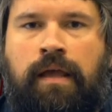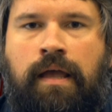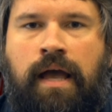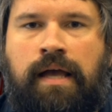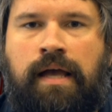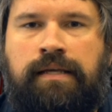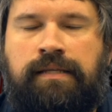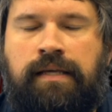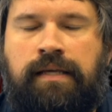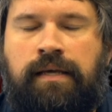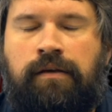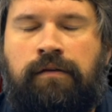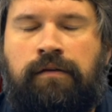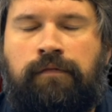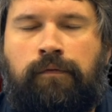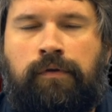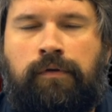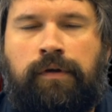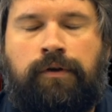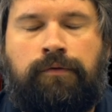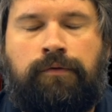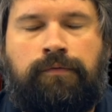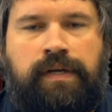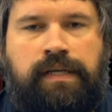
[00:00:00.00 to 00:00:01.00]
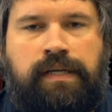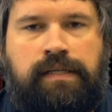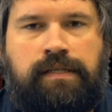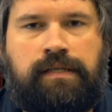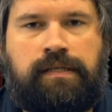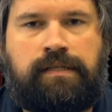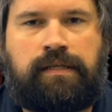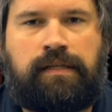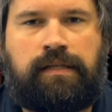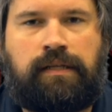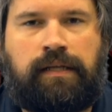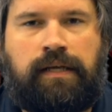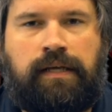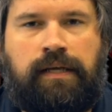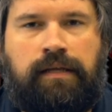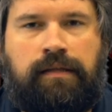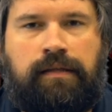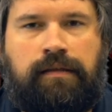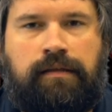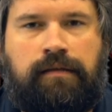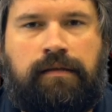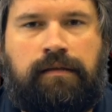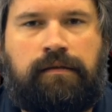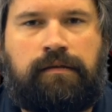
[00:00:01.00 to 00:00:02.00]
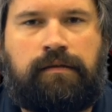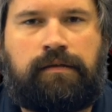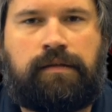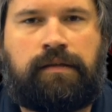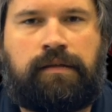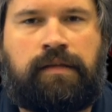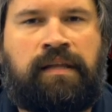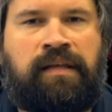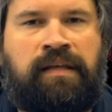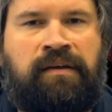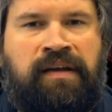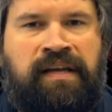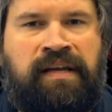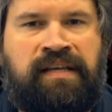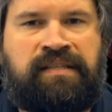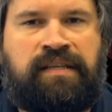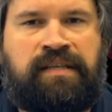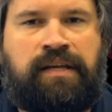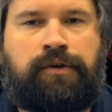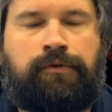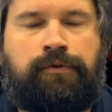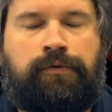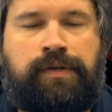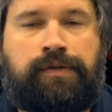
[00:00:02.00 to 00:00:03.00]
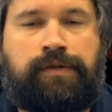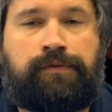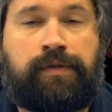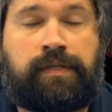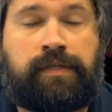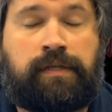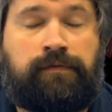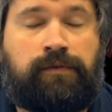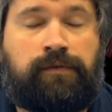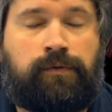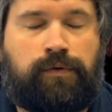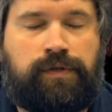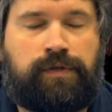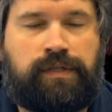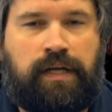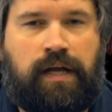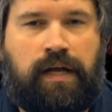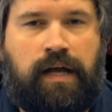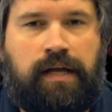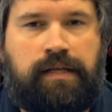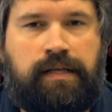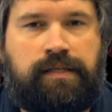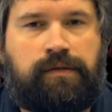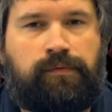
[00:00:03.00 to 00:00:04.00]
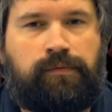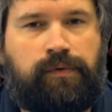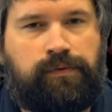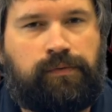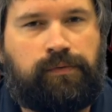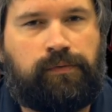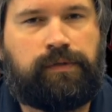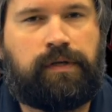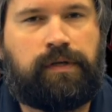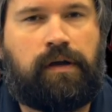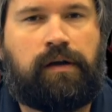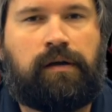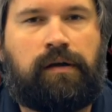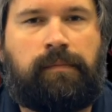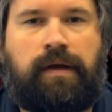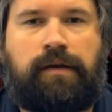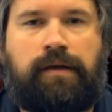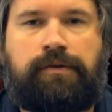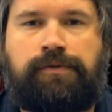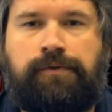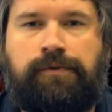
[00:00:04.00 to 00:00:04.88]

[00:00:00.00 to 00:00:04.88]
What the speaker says: As the interval increases in length, there is an increased risk of torsades, which we'll talk about